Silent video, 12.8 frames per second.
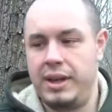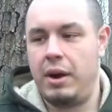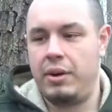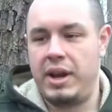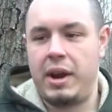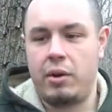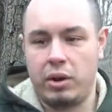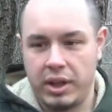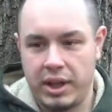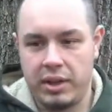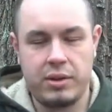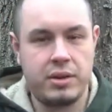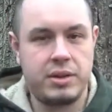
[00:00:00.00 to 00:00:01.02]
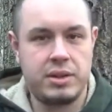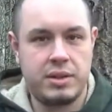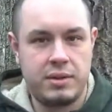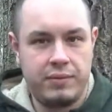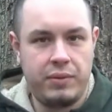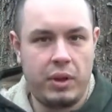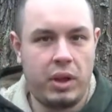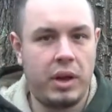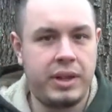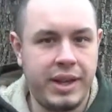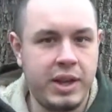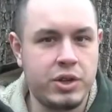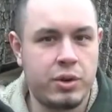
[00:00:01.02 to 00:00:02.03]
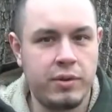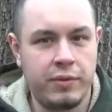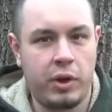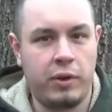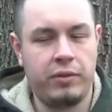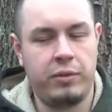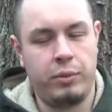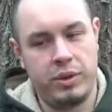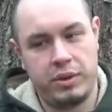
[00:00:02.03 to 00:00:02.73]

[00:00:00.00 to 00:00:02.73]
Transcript: Now inherently there's a lot of danger involved.